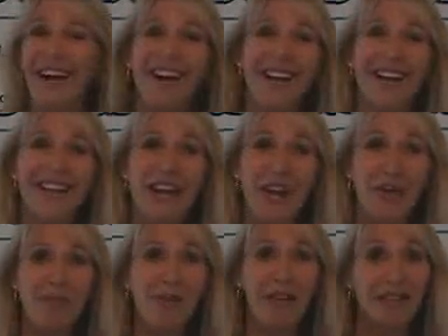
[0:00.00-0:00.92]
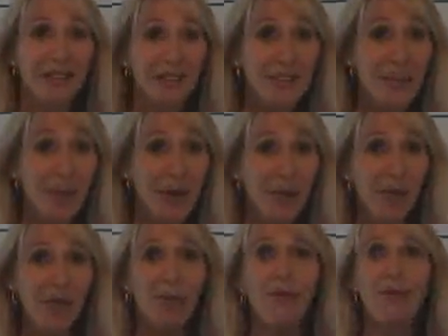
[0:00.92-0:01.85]
I carry my little spray
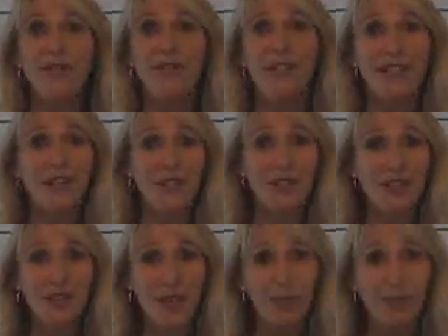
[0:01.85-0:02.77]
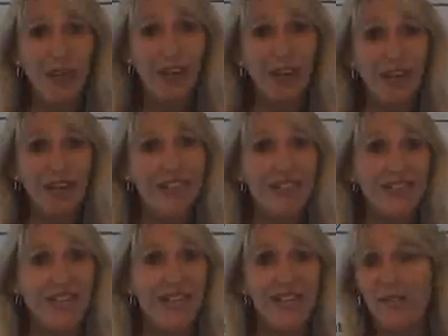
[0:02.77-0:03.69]
bottle because they don't stop you carrying this
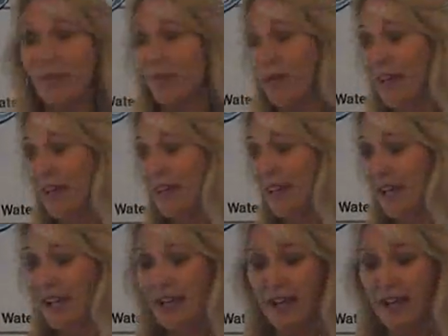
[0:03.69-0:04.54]
size on the plane.